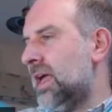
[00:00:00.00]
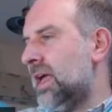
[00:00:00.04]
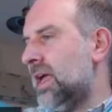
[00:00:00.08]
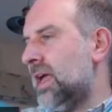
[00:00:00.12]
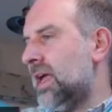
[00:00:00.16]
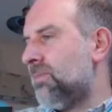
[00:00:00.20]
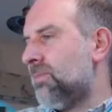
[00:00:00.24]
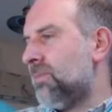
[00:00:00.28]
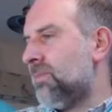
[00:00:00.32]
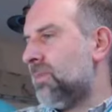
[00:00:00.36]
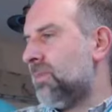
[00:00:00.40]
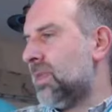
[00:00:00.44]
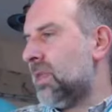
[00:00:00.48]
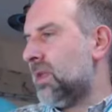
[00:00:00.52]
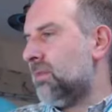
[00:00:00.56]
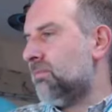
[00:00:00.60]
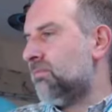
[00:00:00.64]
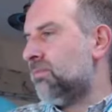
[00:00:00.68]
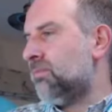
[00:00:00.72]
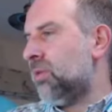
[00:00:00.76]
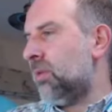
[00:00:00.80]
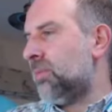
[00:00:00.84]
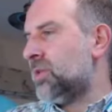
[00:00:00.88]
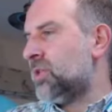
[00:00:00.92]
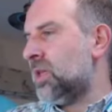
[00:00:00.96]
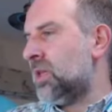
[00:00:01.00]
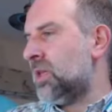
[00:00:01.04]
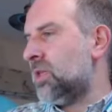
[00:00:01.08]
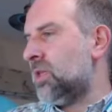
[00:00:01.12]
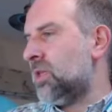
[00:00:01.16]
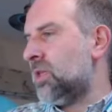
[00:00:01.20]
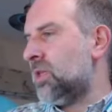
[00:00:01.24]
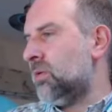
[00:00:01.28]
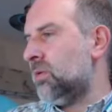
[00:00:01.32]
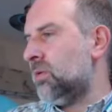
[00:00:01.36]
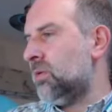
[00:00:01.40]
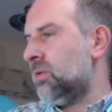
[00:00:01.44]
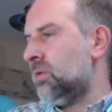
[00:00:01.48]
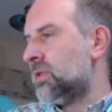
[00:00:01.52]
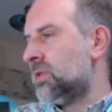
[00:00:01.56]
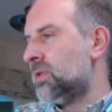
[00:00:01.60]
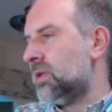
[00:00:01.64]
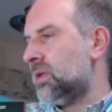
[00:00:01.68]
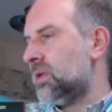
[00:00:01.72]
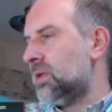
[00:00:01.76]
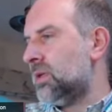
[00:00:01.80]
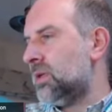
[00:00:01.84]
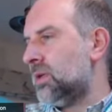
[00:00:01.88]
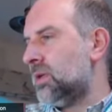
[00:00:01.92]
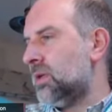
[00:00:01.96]
Um, Bobby Jane
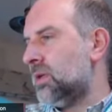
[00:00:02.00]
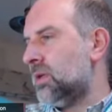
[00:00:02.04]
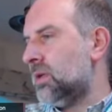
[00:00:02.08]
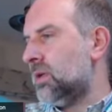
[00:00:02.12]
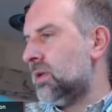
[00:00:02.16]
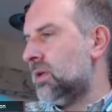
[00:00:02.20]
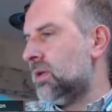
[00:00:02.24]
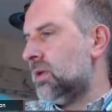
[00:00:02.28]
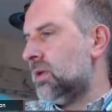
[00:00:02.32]
Hewison,